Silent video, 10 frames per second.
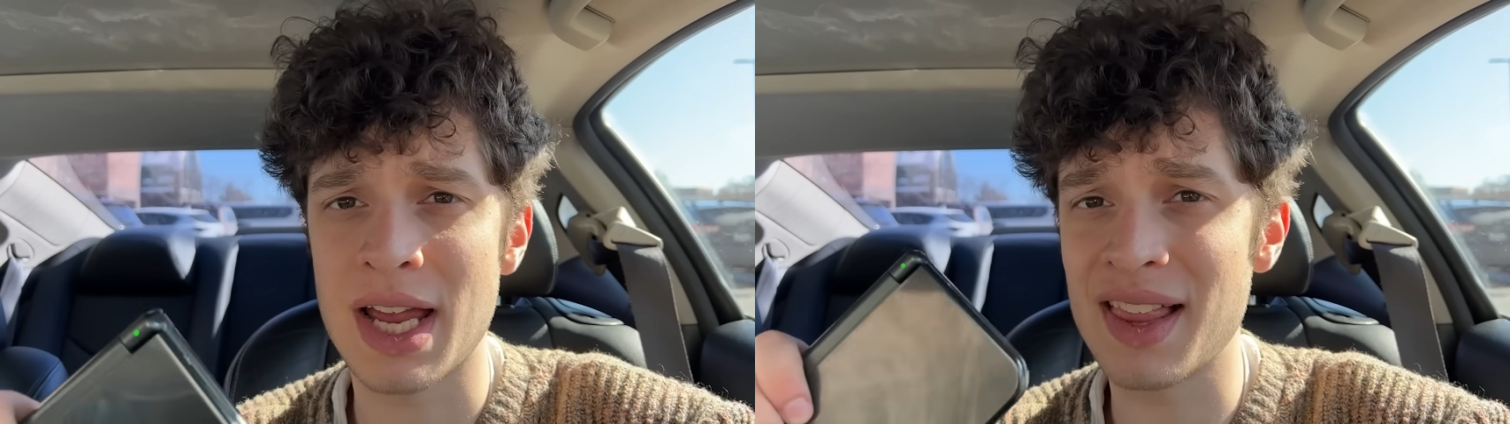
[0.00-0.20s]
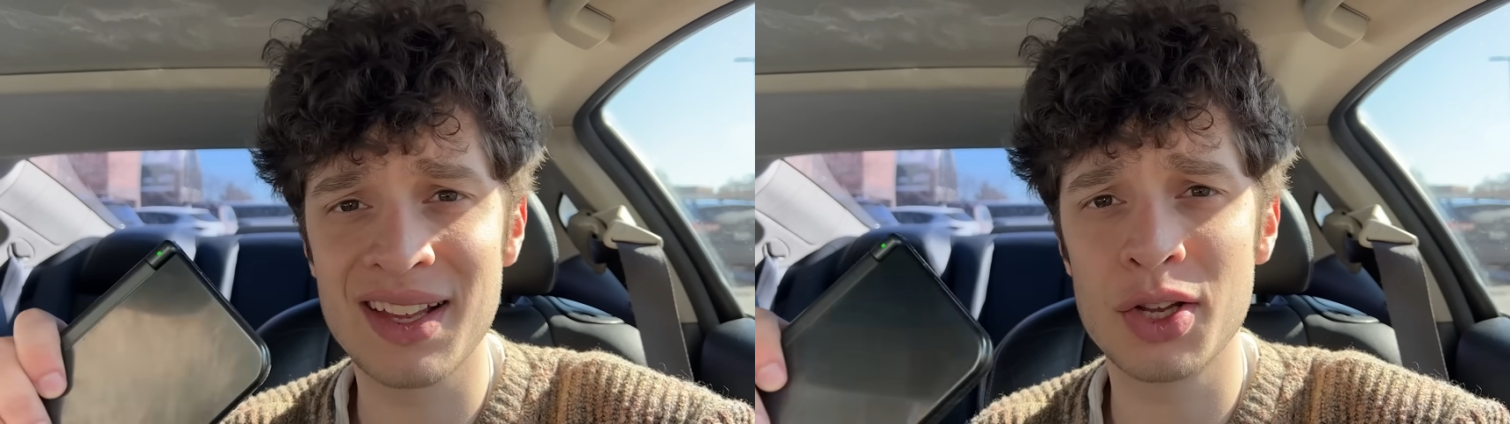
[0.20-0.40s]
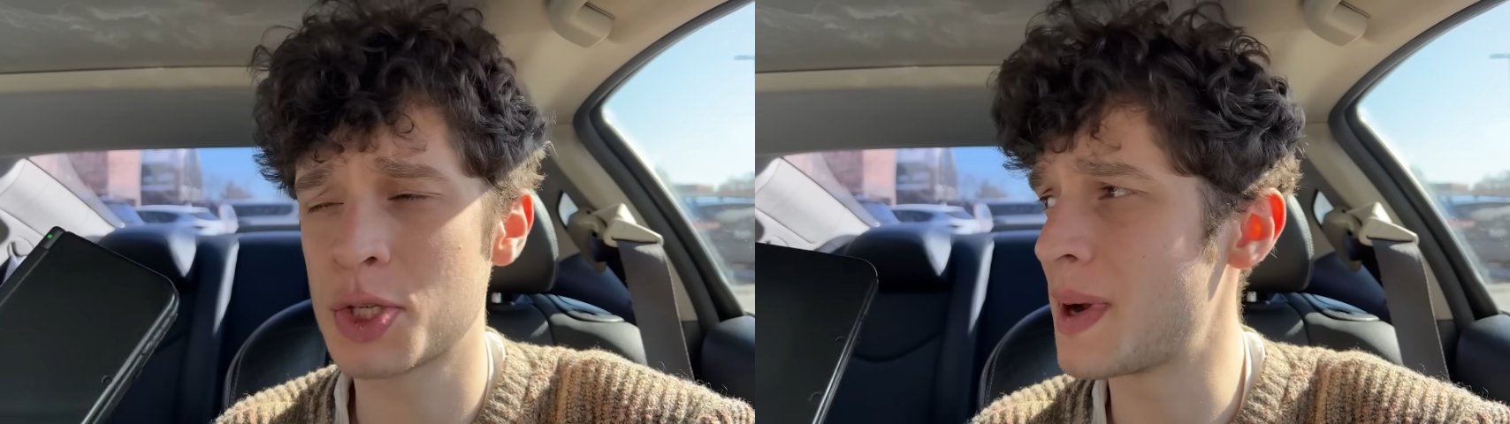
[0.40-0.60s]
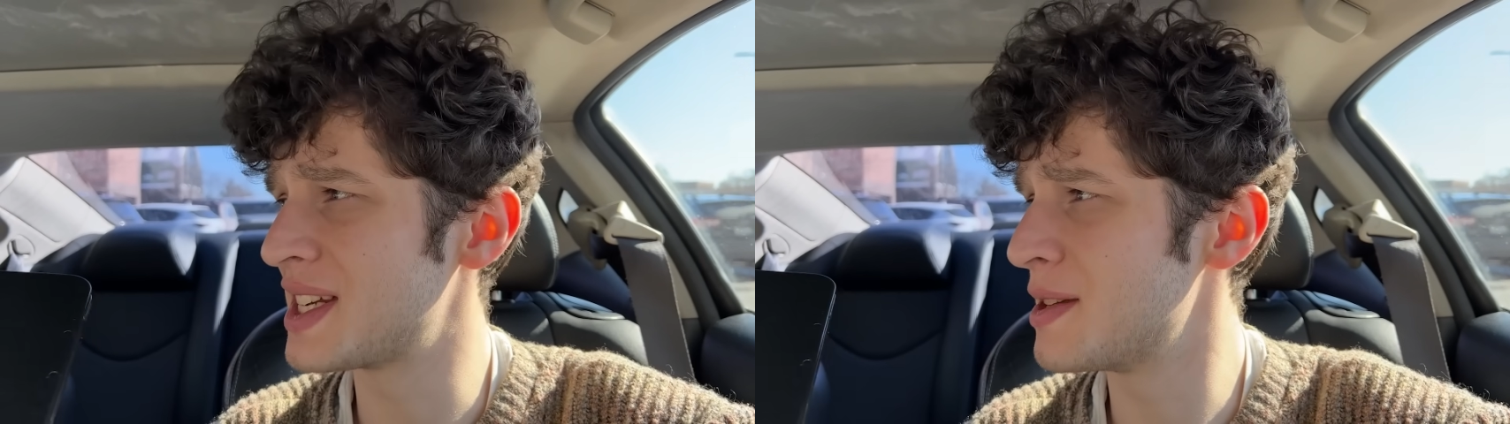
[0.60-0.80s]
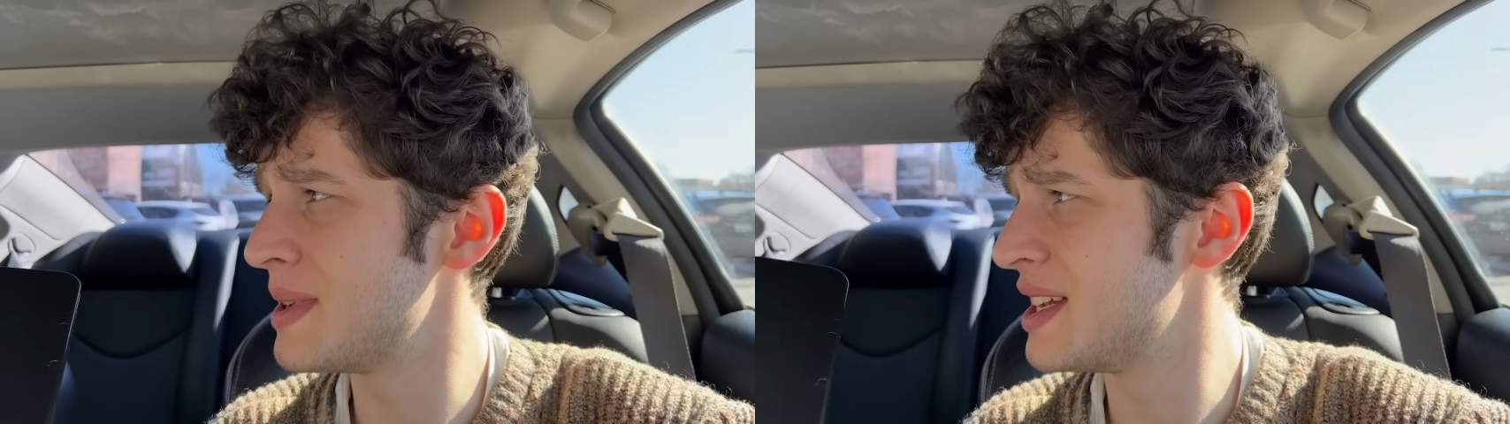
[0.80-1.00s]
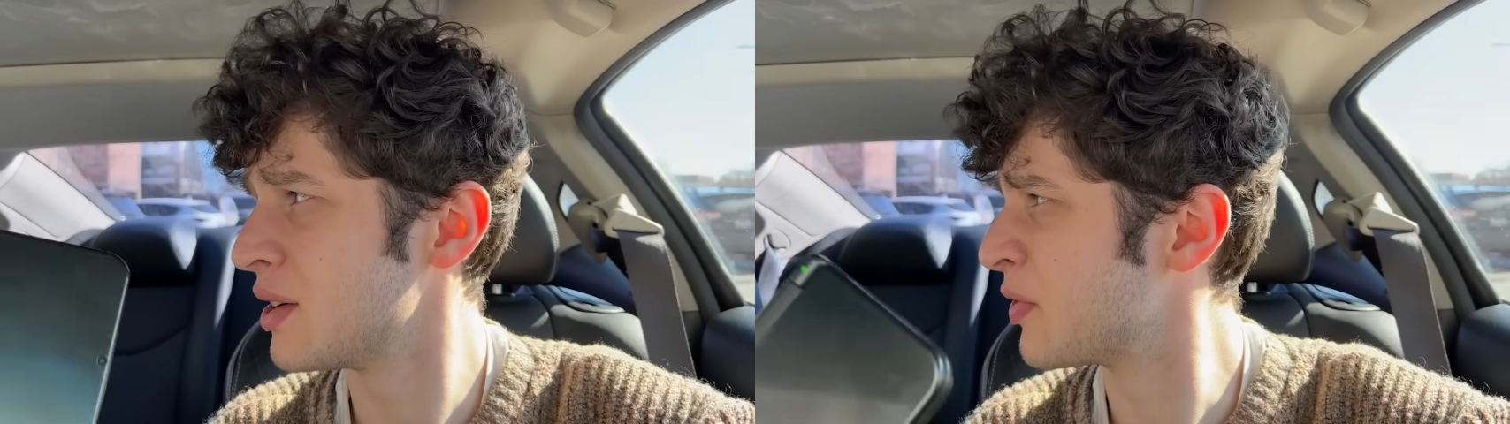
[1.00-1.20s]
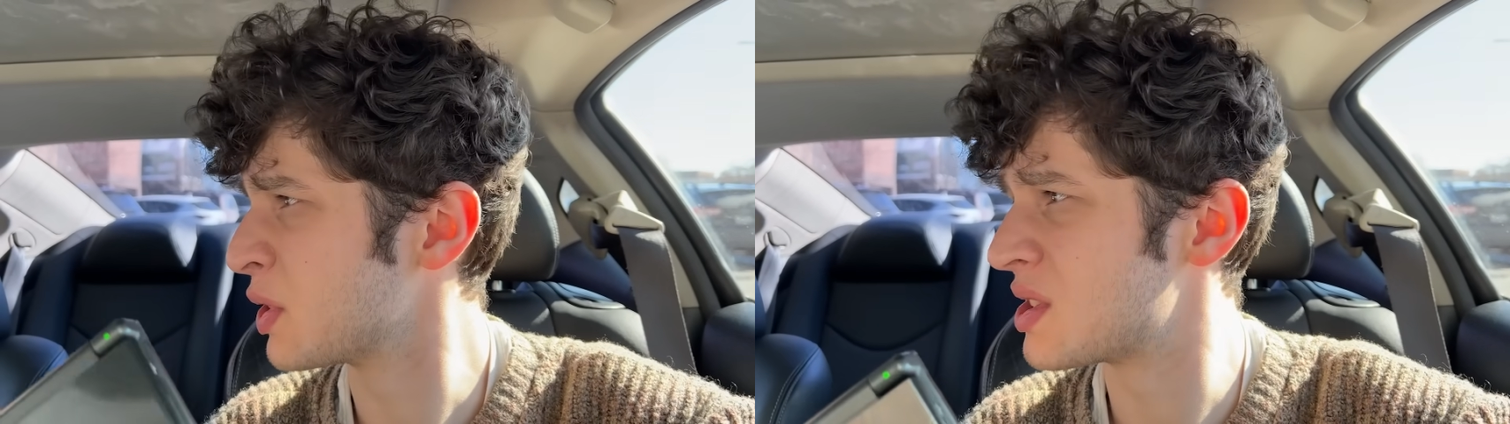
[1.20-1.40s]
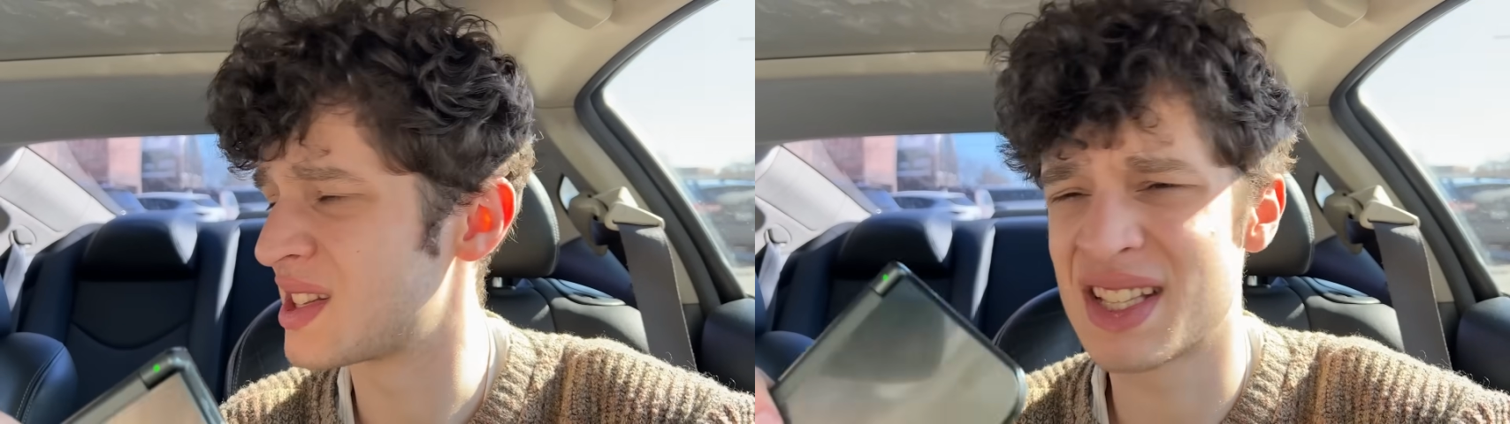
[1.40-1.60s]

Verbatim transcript: I literally expected to be here for